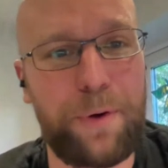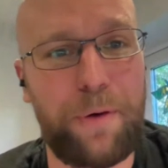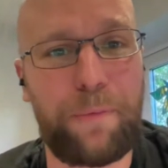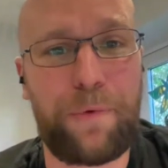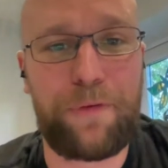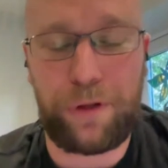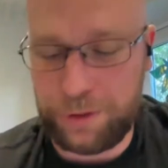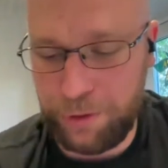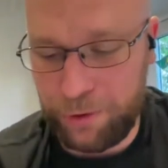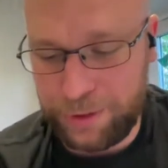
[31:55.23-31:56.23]
But we've
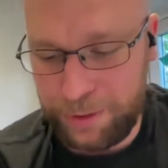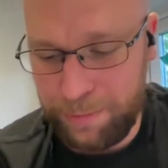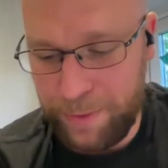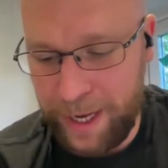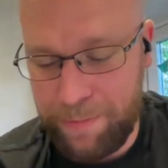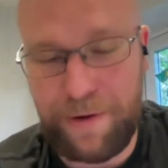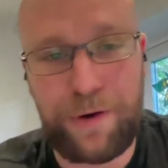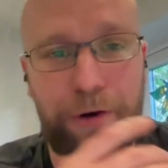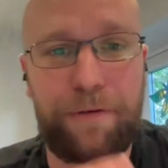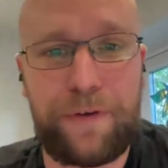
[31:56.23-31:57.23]
also got some
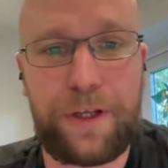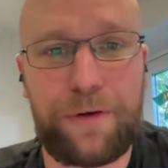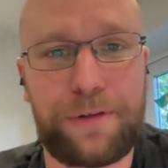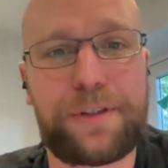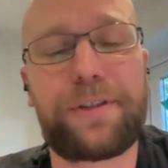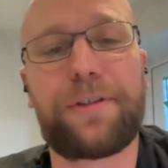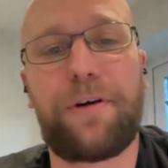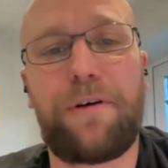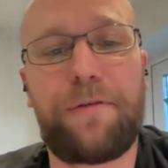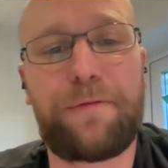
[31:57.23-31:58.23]
pre-recorded videos
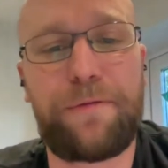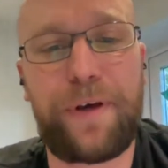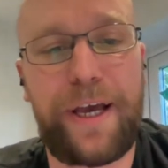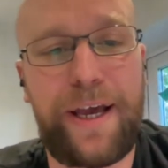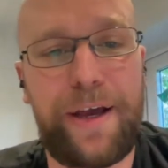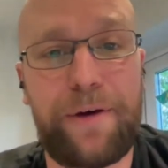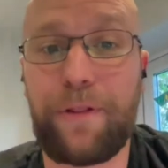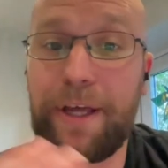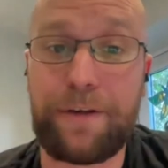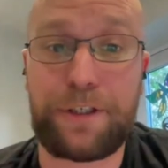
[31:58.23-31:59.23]
of
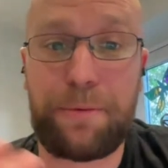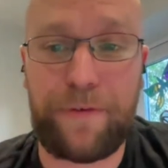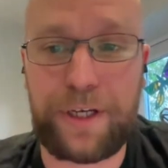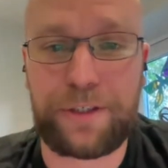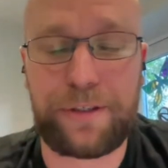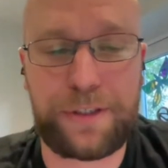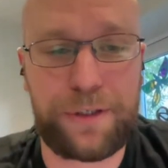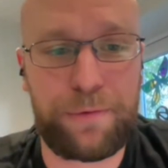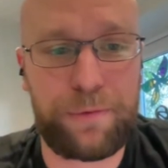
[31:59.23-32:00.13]
other industry professionals